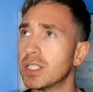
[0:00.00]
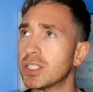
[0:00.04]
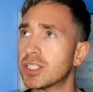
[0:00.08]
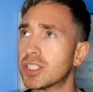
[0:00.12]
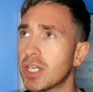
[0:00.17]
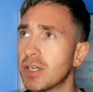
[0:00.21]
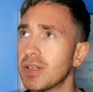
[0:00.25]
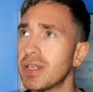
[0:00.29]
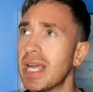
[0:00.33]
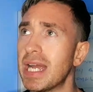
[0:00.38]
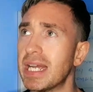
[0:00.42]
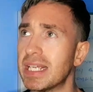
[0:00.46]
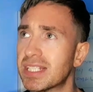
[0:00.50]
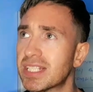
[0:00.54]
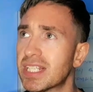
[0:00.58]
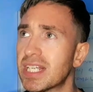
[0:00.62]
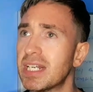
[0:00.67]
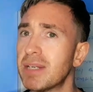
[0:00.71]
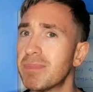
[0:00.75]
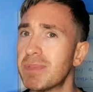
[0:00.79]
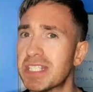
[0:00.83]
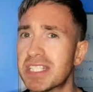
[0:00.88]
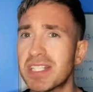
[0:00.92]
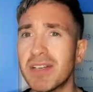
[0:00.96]
yeah, it's going
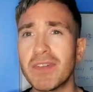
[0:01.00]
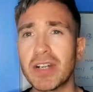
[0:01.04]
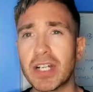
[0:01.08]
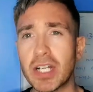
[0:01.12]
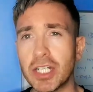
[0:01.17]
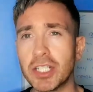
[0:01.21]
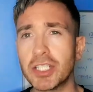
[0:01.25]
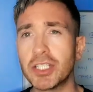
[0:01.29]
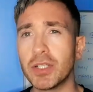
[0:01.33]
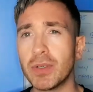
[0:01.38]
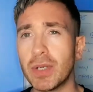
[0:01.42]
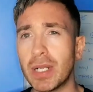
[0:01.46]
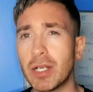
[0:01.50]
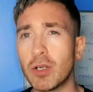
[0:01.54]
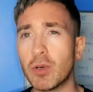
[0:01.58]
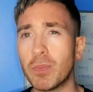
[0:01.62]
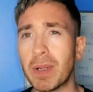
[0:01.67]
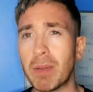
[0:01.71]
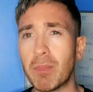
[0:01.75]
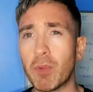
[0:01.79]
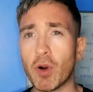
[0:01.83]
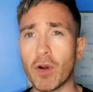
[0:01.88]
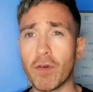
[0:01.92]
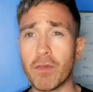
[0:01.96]
to be something I do a little bit
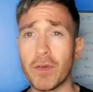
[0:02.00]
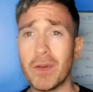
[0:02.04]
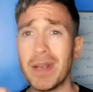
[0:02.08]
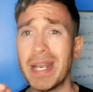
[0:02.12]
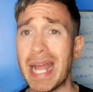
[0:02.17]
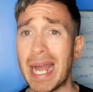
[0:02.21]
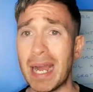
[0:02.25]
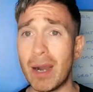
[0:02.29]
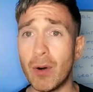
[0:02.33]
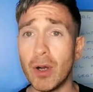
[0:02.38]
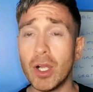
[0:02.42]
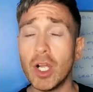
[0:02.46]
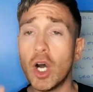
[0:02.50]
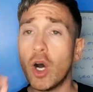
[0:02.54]
more often. Now,